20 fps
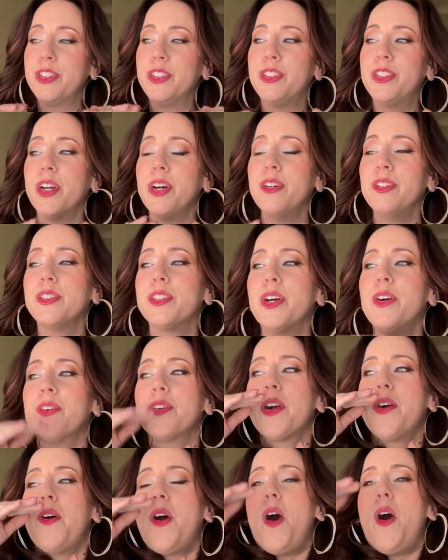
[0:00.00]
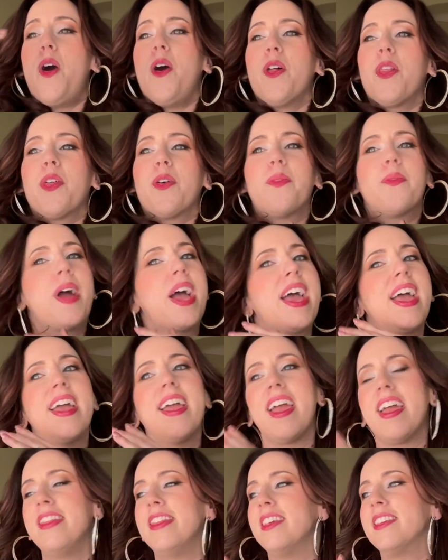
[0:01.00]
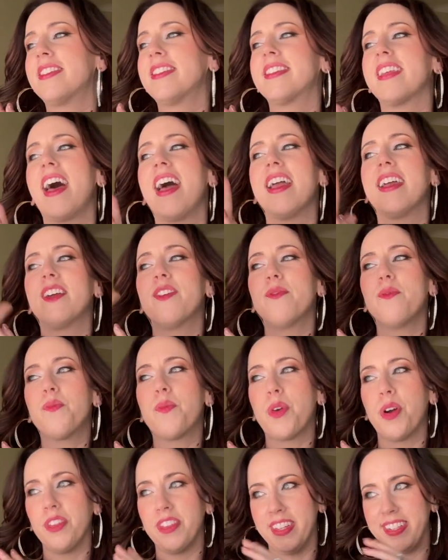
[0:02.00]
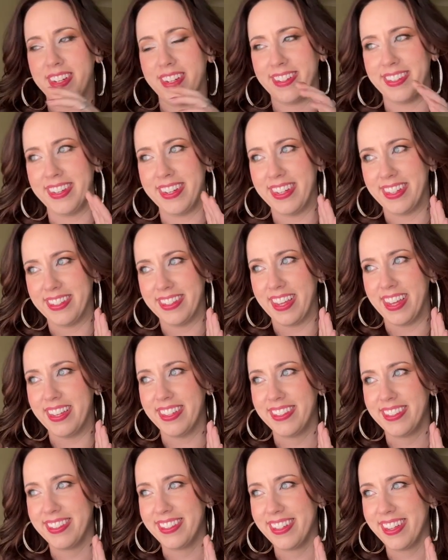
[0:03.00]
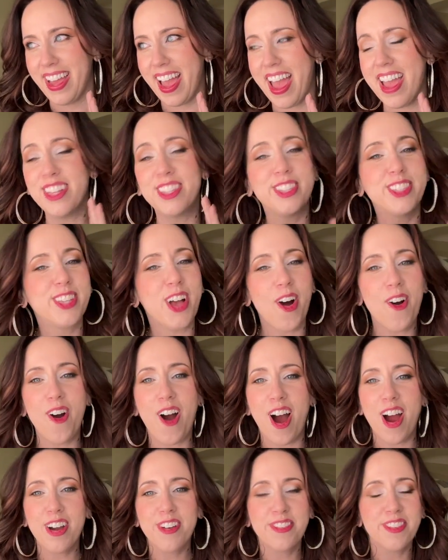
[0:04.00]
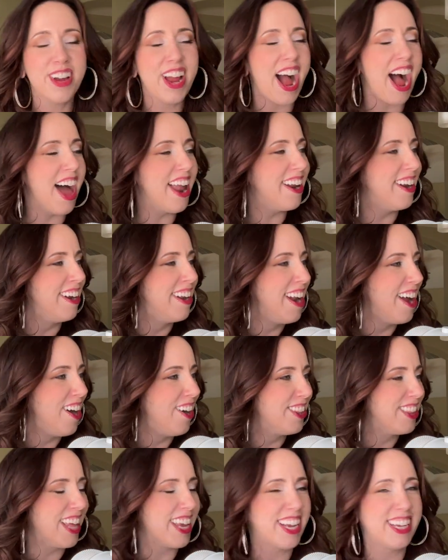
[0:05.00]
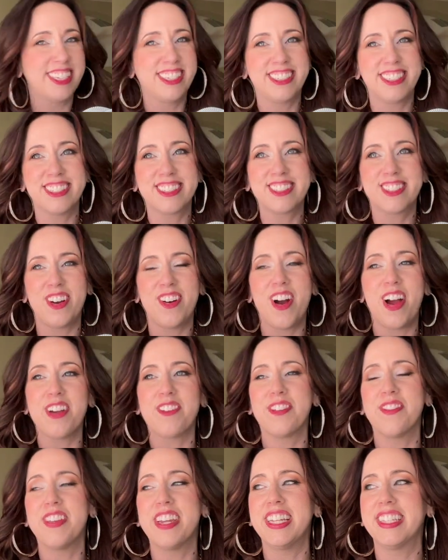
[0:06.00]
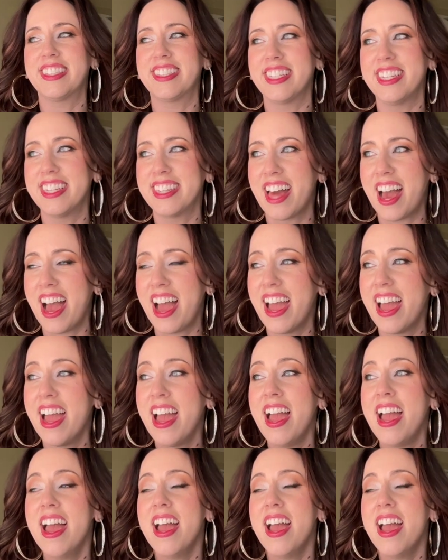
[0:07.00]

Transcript: don't go all the way in this like world that doesn't exist. It's so hard for me. I don't like. It's just so hard for me to see that.